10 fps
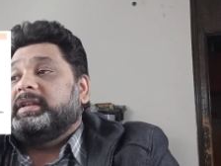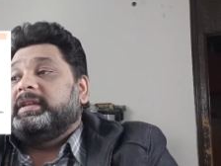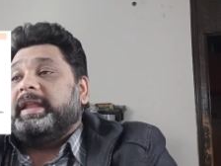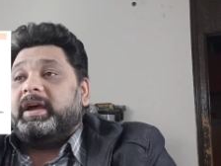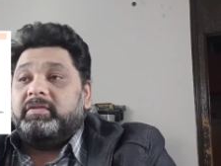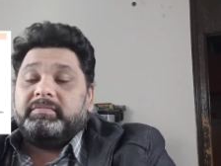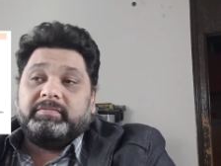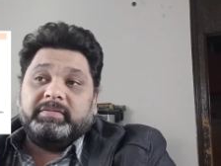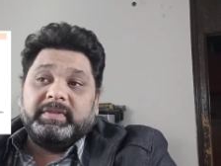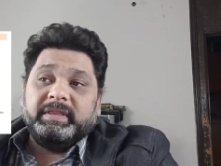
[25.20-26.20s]
Now,
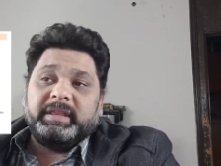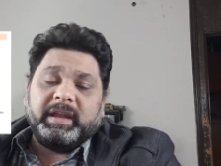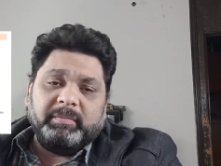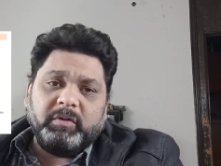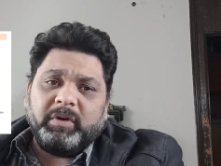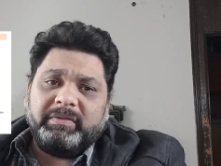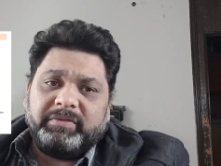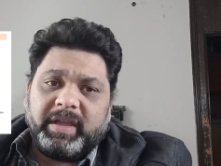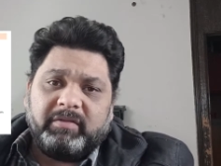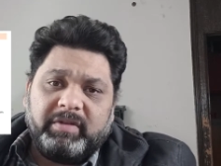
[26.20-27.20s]
the number one
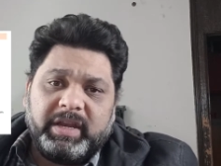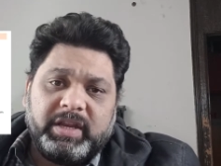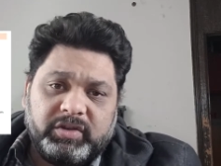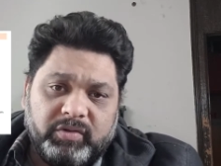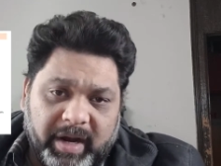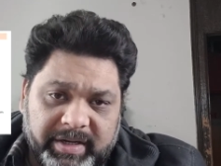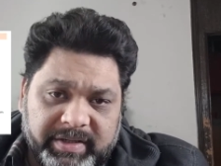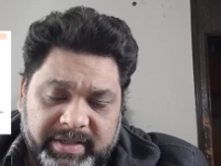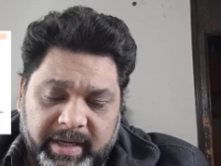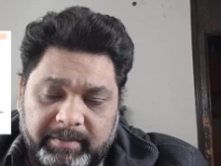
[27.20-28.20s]
thing we need to
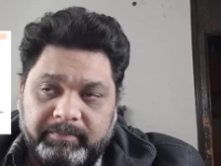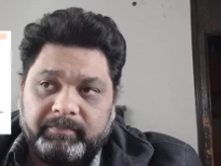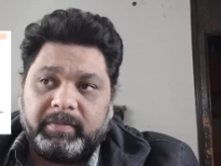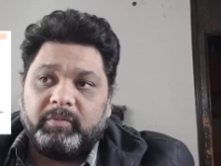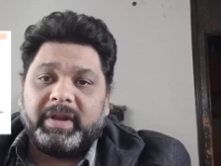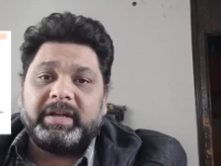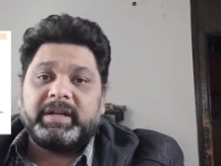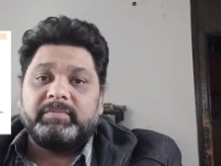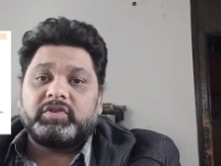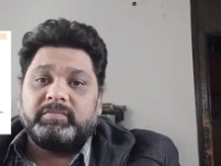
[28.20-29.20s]
understand when it
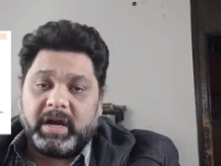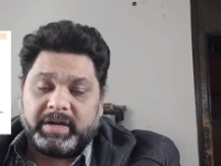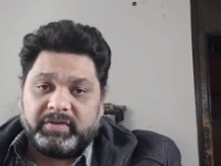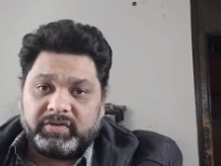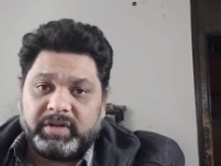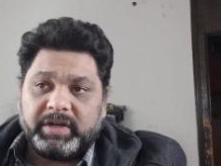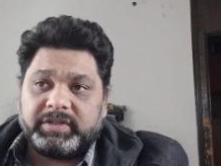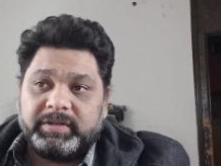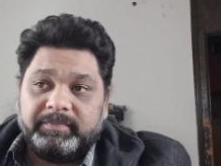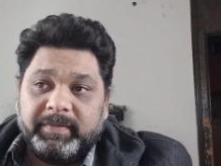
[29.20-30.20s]
comes to market
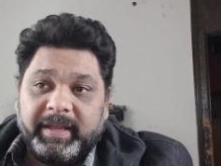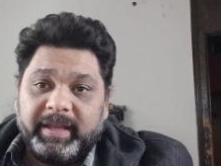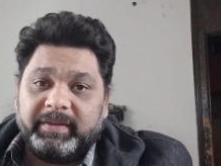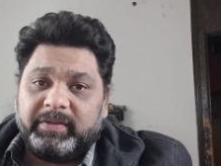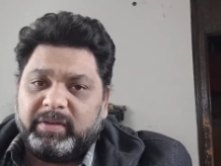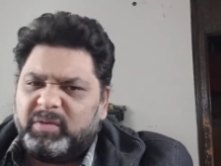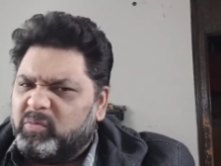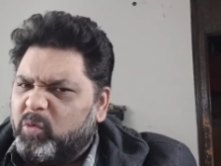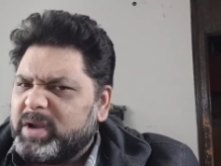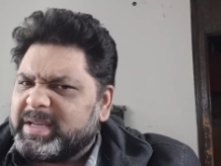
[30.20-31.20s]
research is
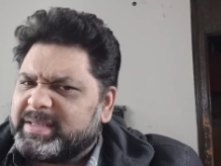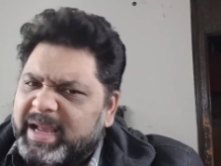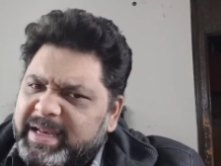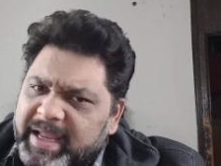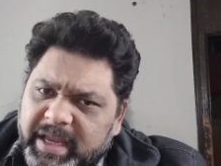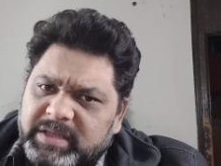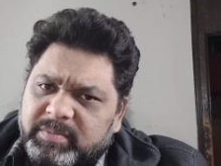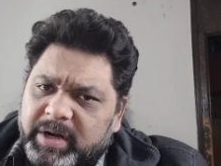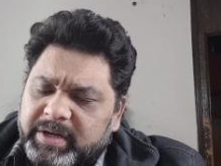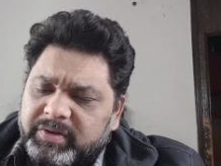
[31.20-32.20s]
what exactly is
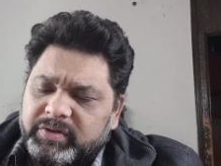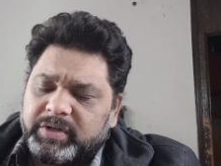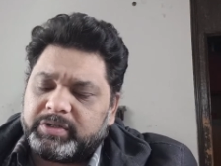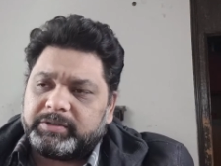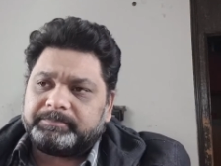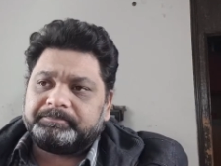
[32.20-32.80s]
market research.